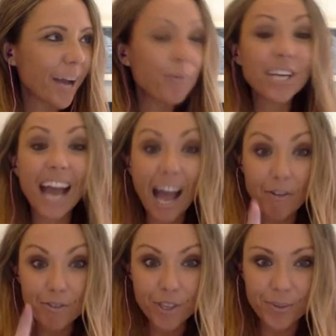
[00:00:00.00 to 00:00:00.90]
I'm going to have
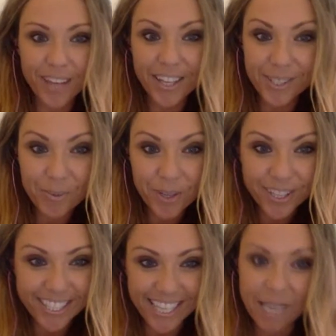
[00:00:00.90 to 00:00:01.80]
you. That's the word
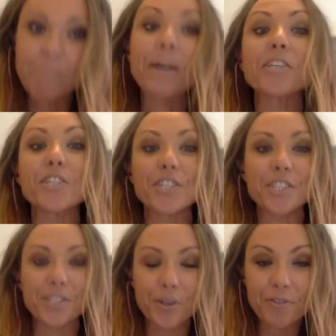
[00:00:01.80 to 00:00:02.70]
they say in Manchester.
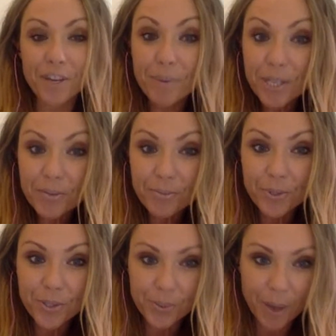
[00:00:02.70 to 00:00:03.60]
So if anybody
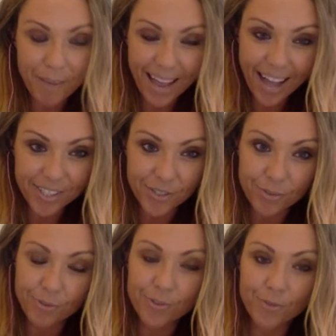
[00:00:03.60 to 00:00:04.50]
wonders where my
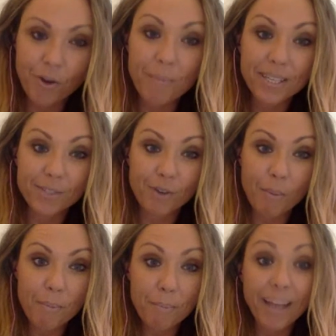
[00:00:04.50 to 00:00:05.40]
accent's from, it's
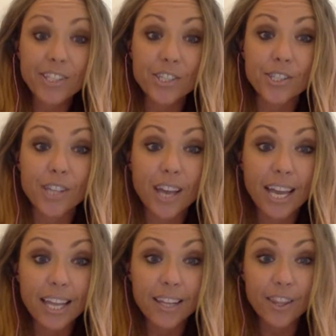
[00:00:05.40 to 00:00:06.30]
from Manchester
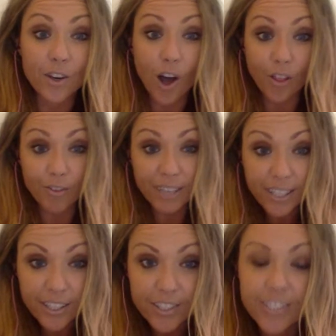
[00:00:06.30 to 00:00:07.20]
in the north of
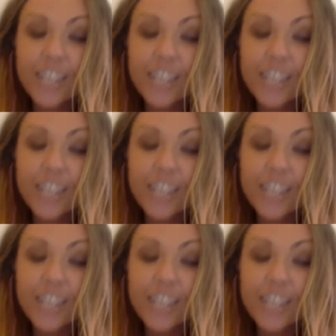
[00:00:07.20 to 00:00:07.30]
England.